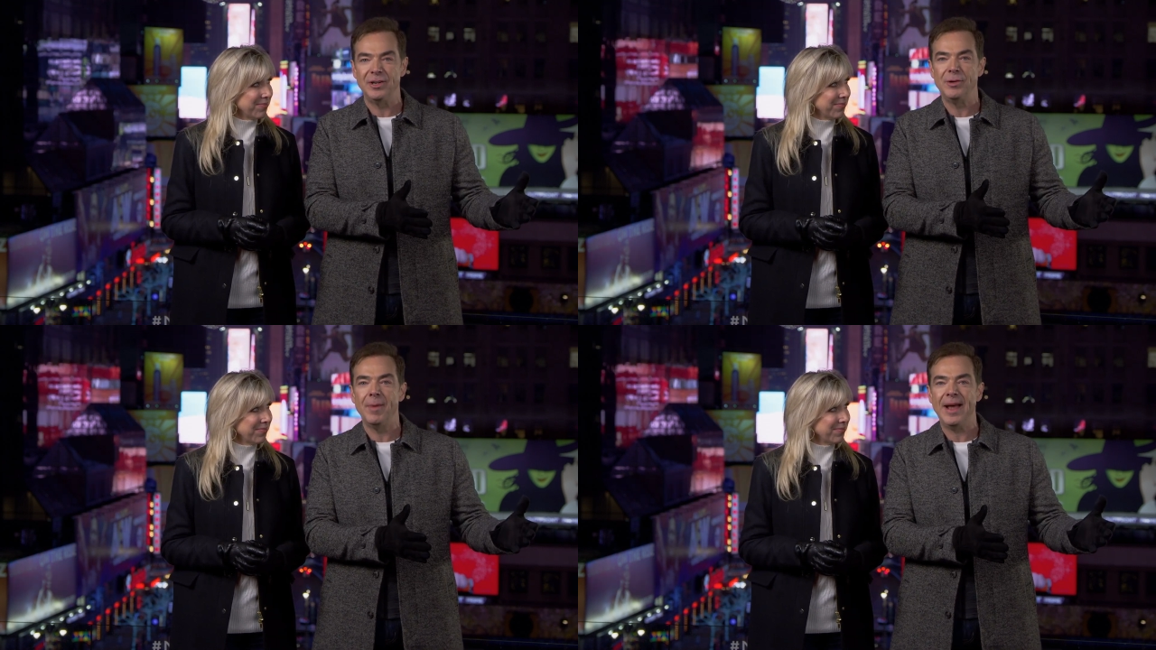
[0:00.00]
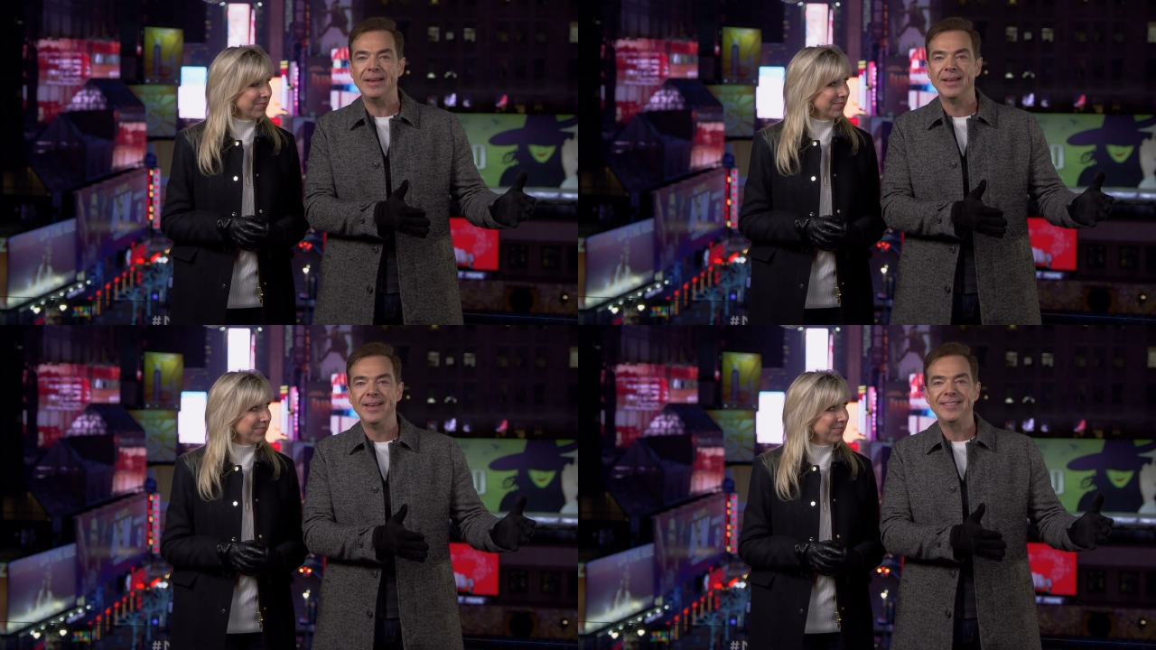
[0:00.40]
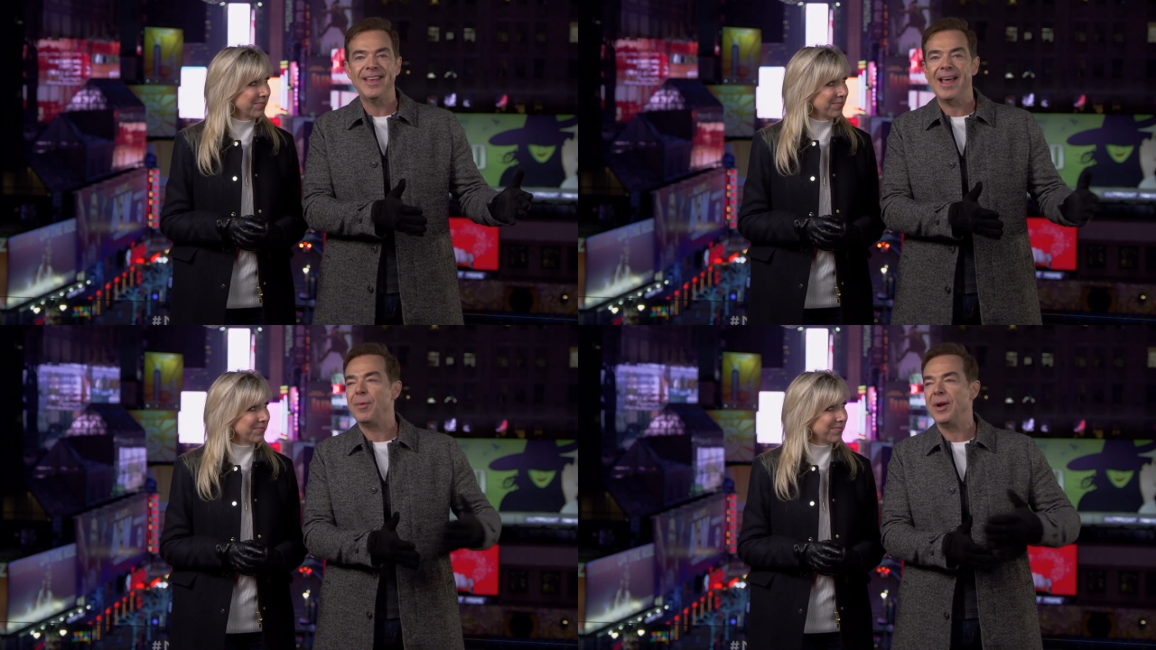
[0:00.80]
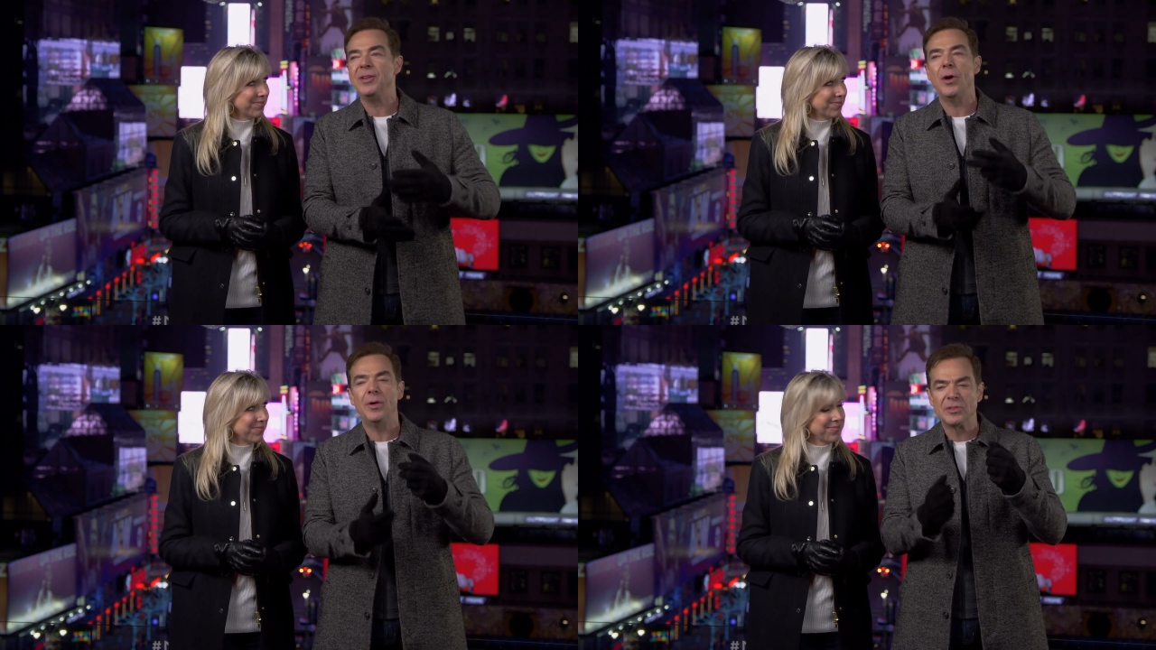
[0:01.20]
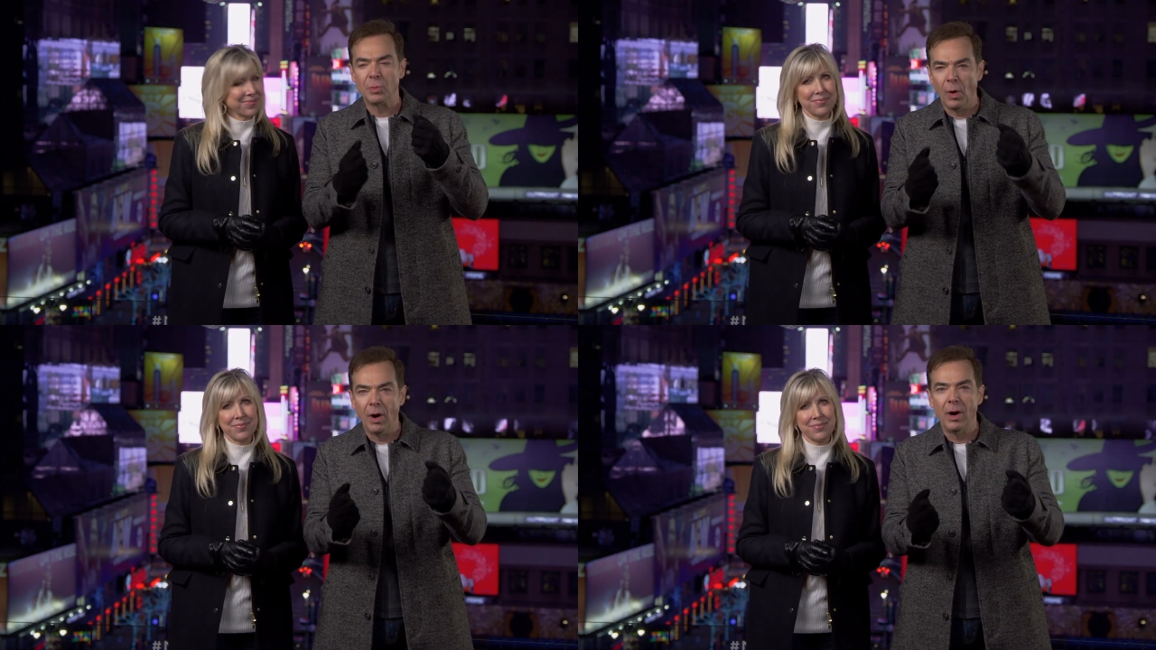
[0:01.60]
Speaker 1: You might say, I want to know his
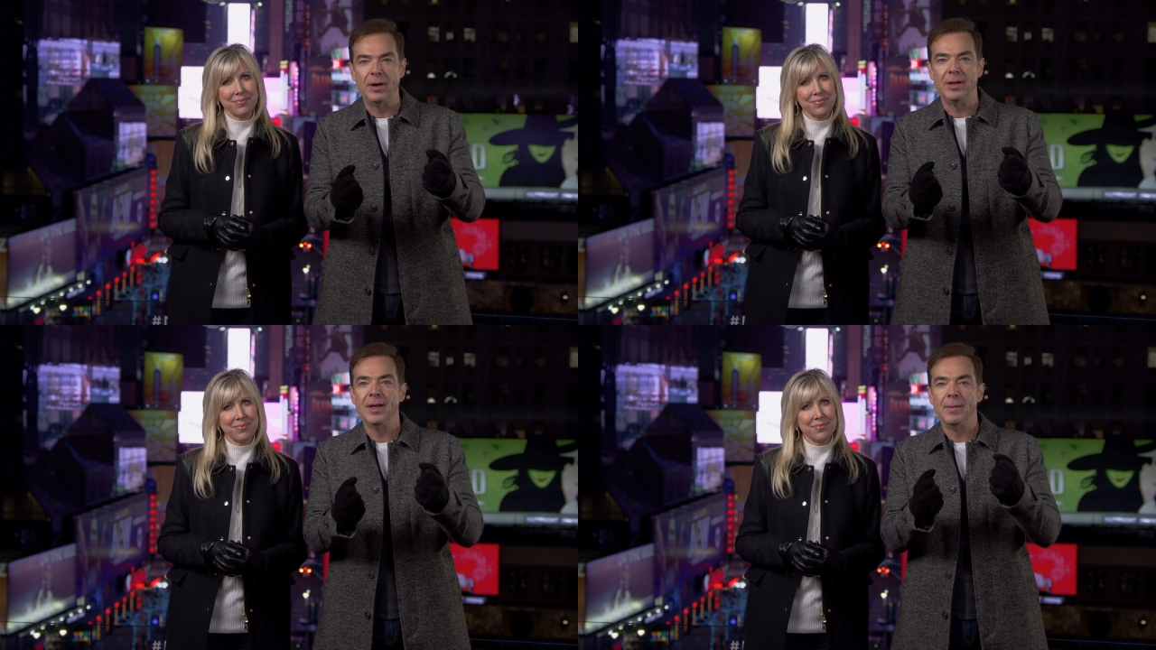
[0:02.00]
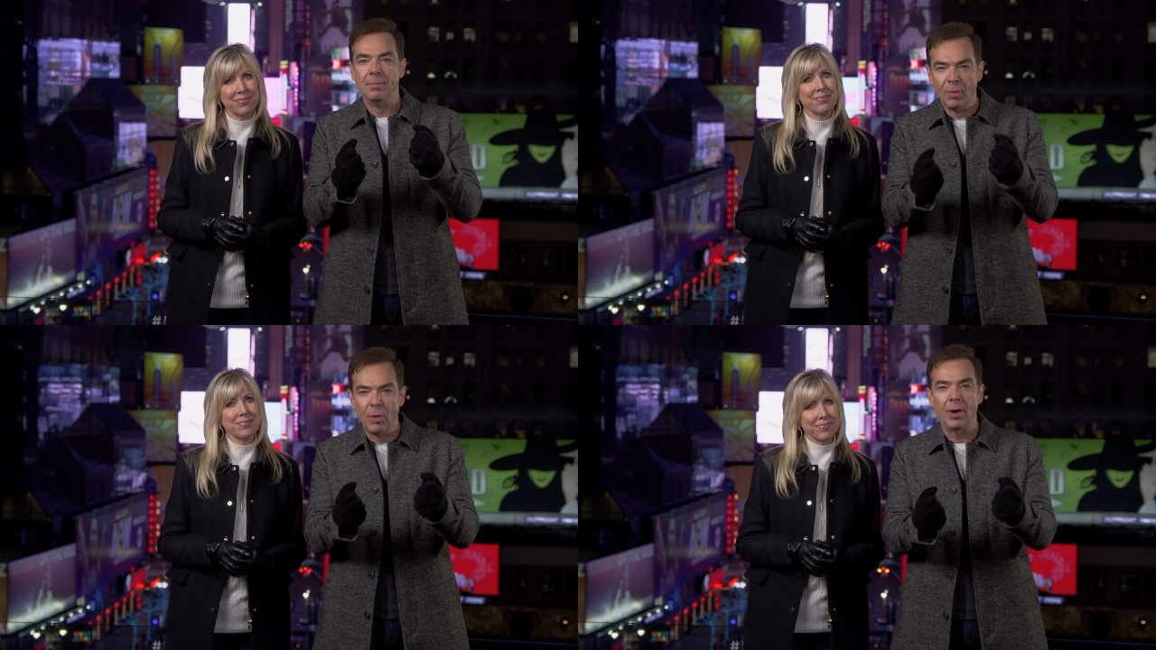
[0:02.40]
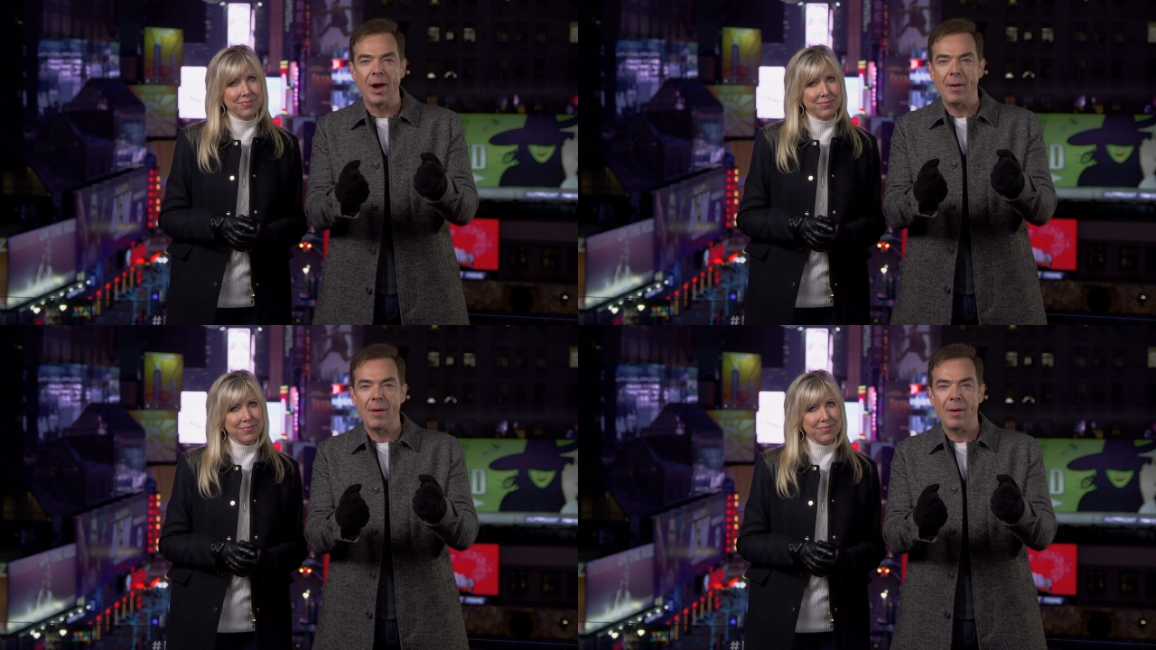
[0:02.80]
word more.